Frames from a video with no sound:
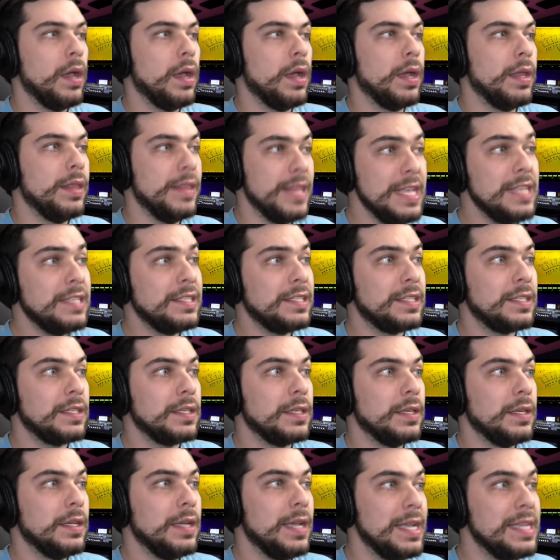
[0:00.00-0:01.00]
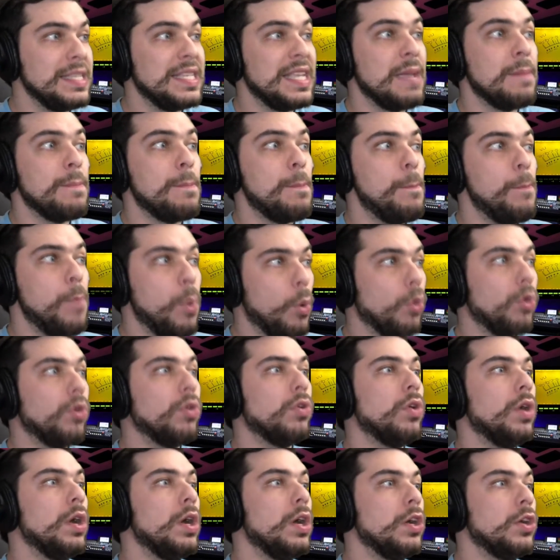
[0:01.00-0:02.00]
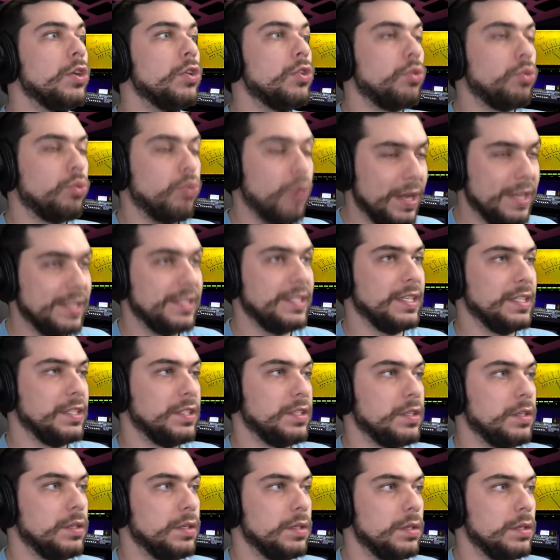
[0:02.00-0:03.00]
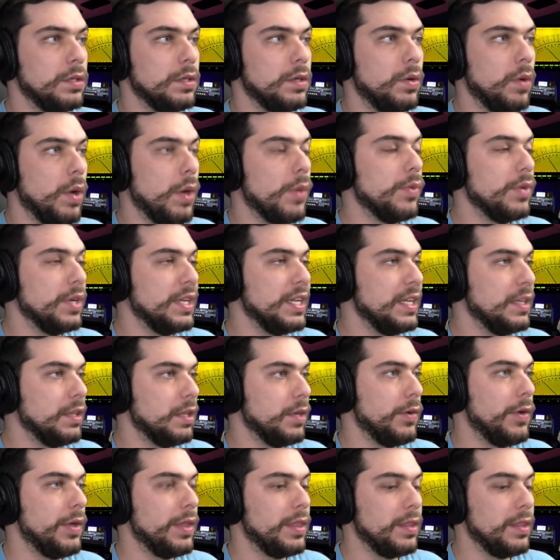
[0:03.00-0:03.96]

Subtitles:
this is a border crisis, what we're dealing with.